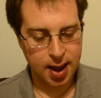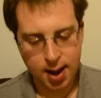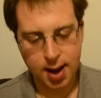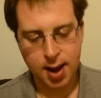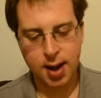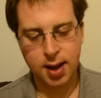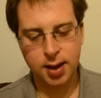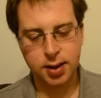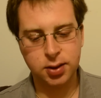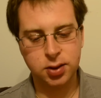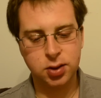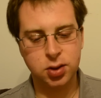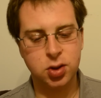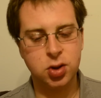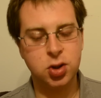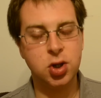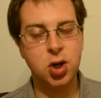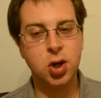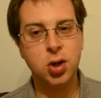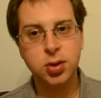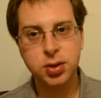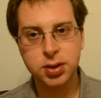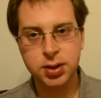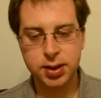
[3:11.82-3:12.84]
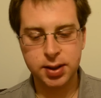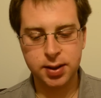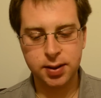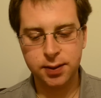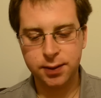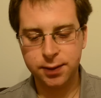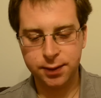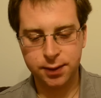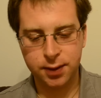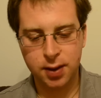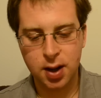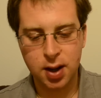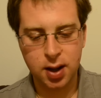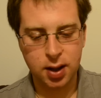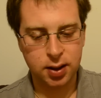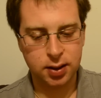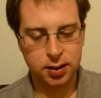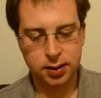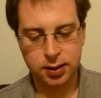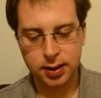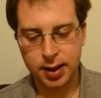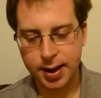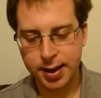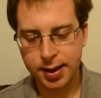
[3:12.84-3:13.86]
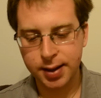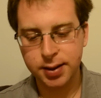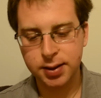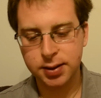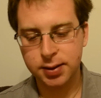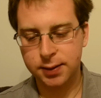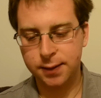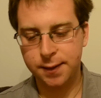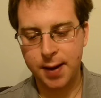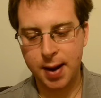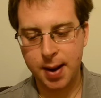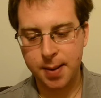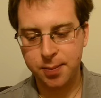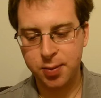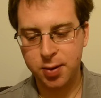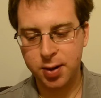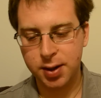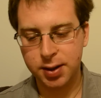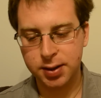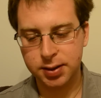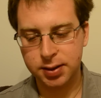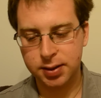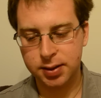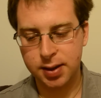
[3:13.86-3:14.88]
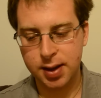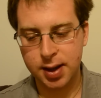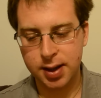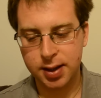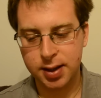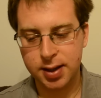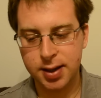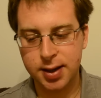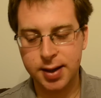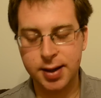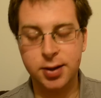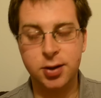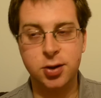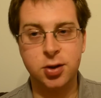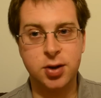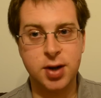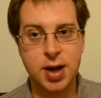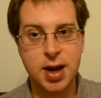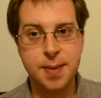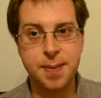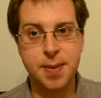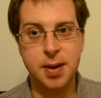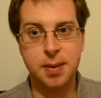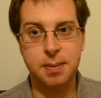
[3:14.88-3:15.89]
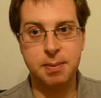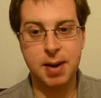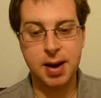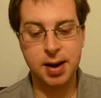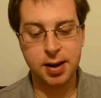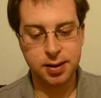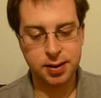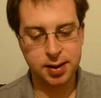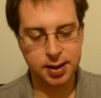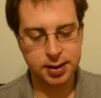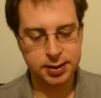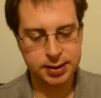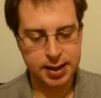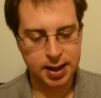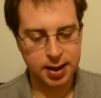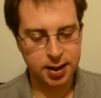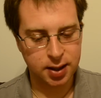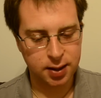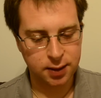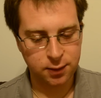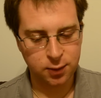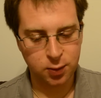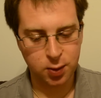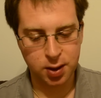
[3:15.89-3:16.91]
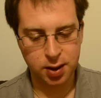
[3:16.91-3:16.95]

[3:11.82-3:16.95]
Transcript: And Joseph likes fabrics that he can drape and make things out of,